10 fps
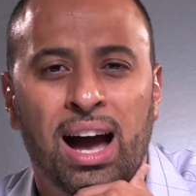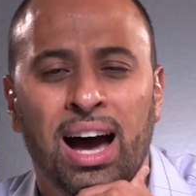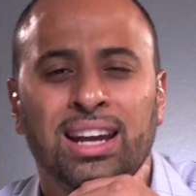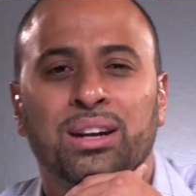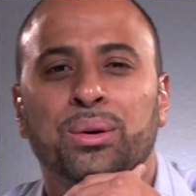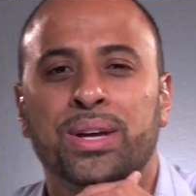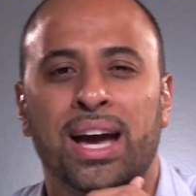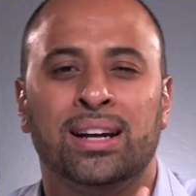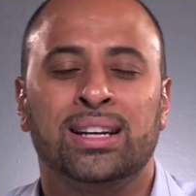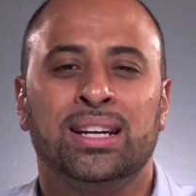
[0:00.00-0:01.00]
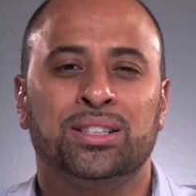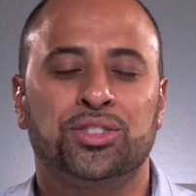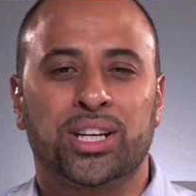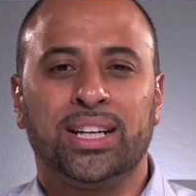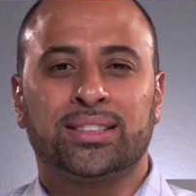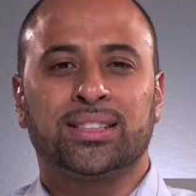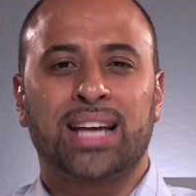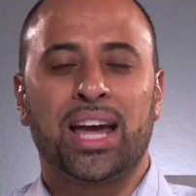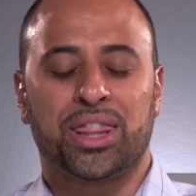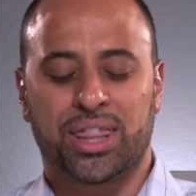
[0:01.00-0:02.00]
Hallelujah.
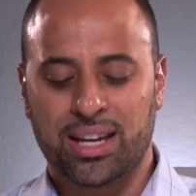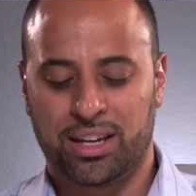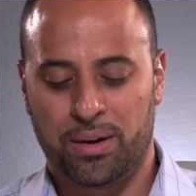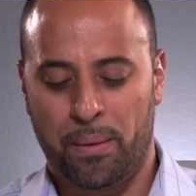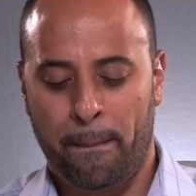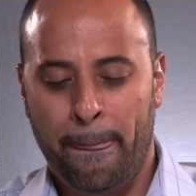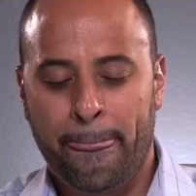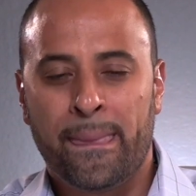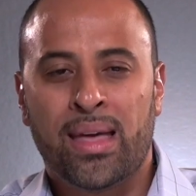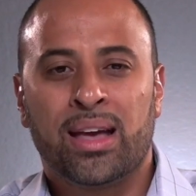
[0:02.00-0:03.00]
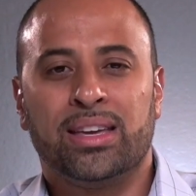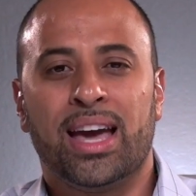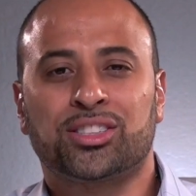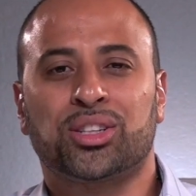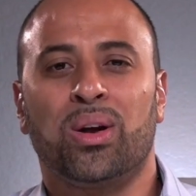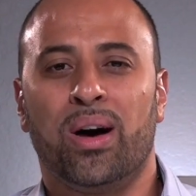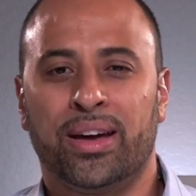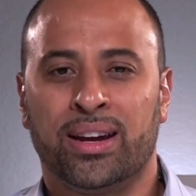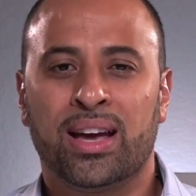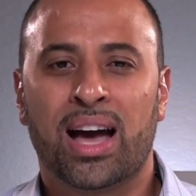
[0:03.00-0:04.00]
Jesus, I thank you. Yes, Lord.
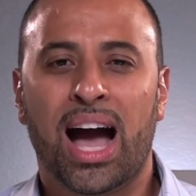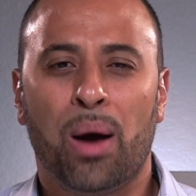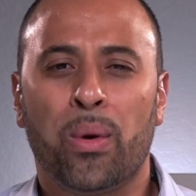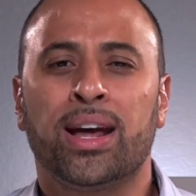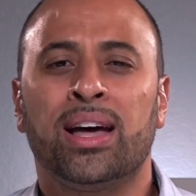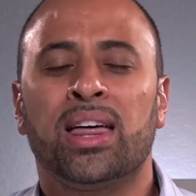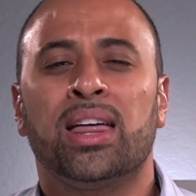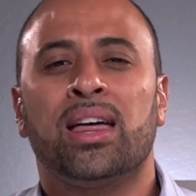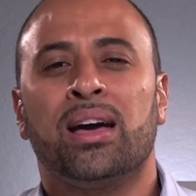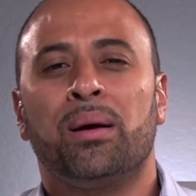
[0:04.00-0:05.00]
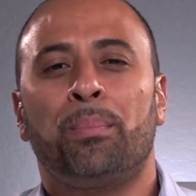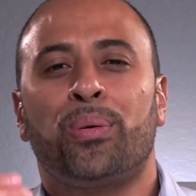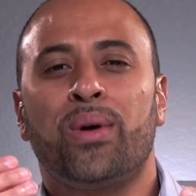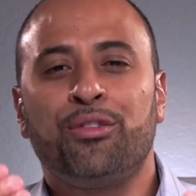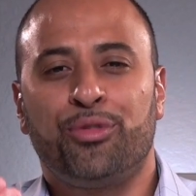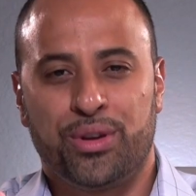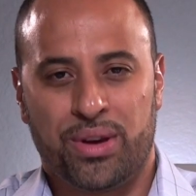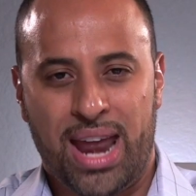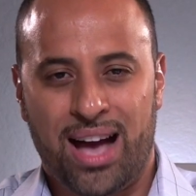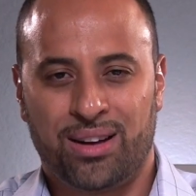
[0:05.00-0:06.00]
I want to pray for you
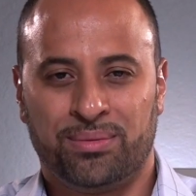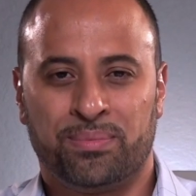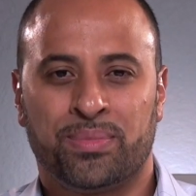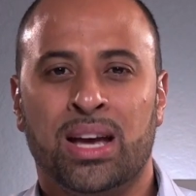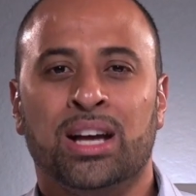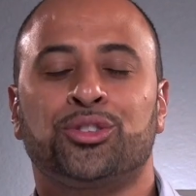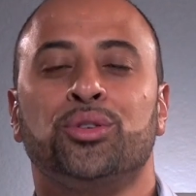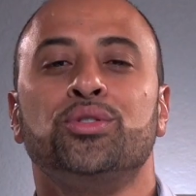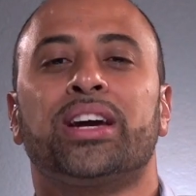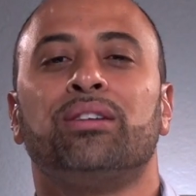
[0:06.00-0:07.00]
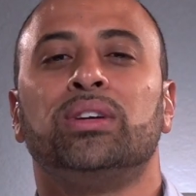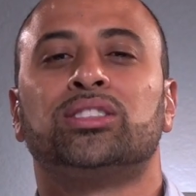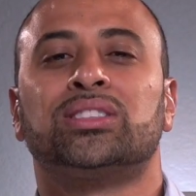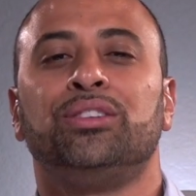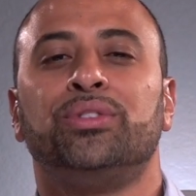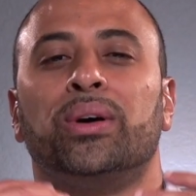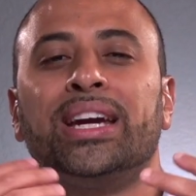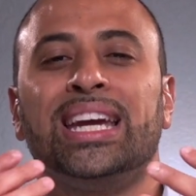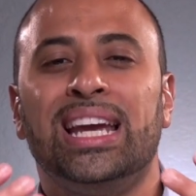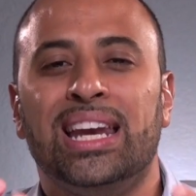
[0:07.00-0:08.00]
now so you can receive your
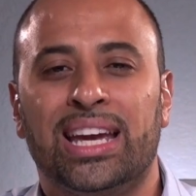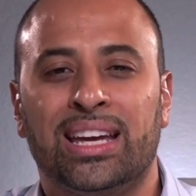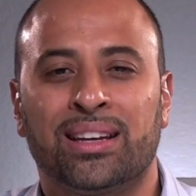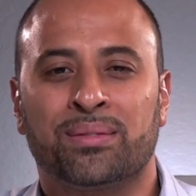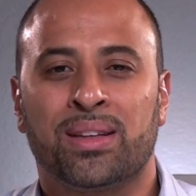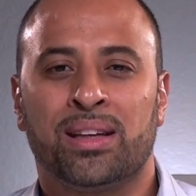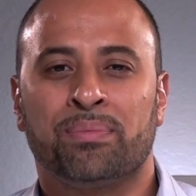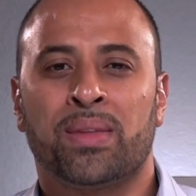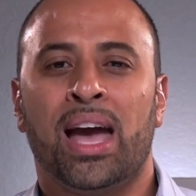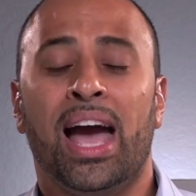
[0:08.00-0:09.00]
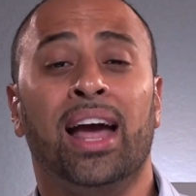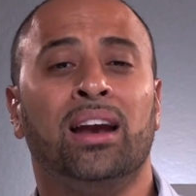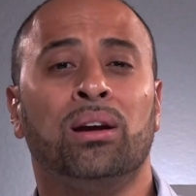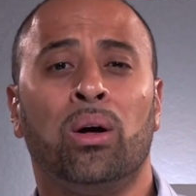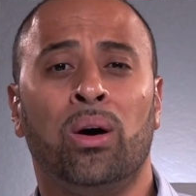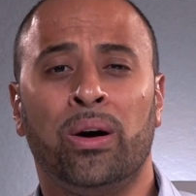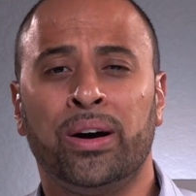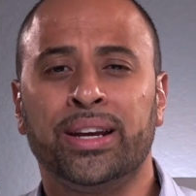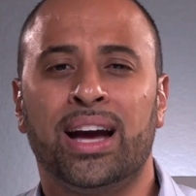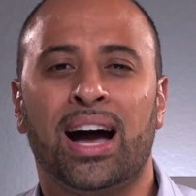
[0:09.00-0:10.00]
healing and
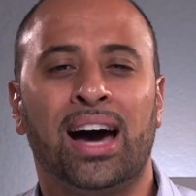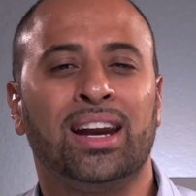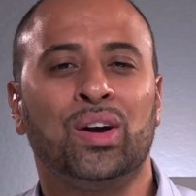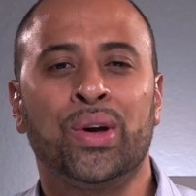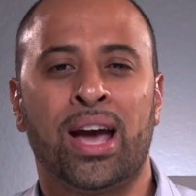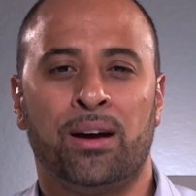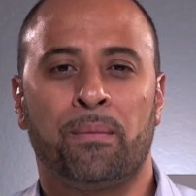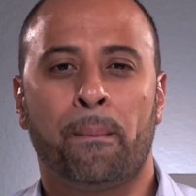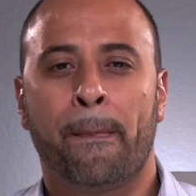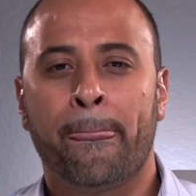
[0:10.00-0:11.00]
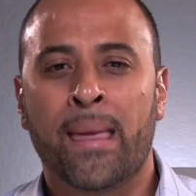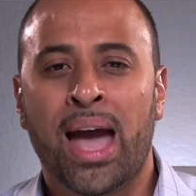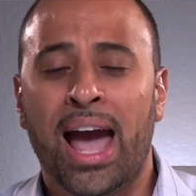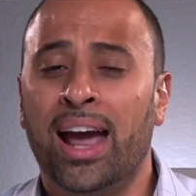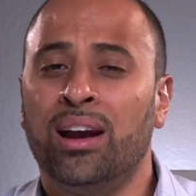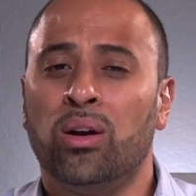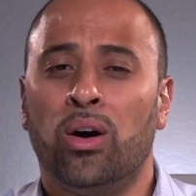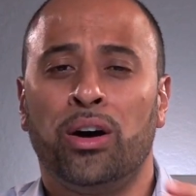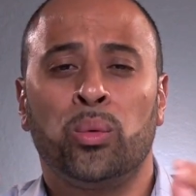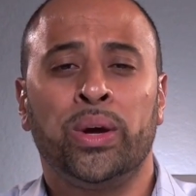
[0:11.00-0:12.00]
Lord, hallelujah. And
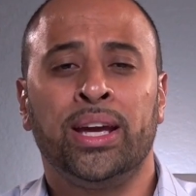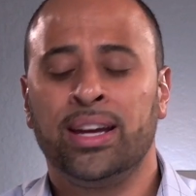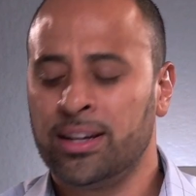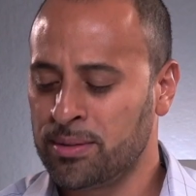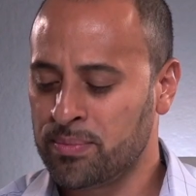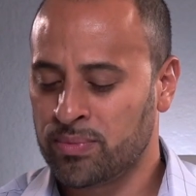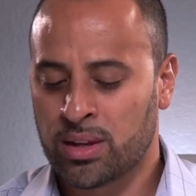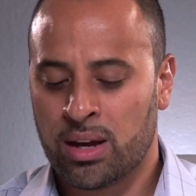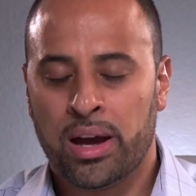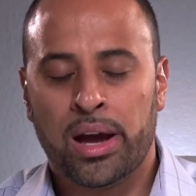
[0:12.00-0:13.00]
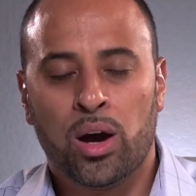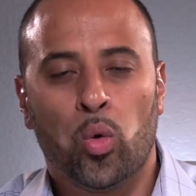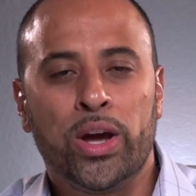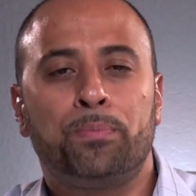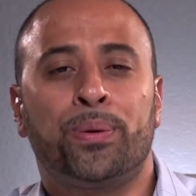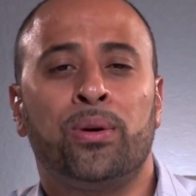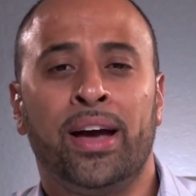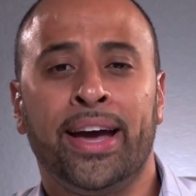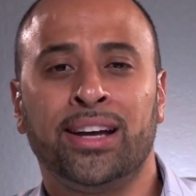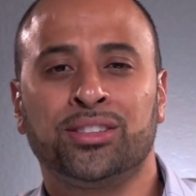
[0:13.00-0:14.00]
Lord, we we
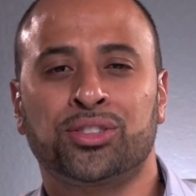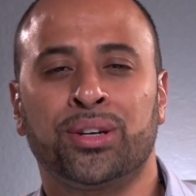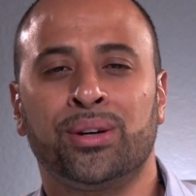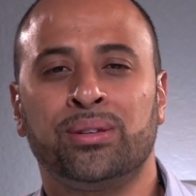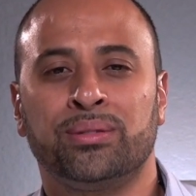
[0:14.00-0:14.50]
praise you.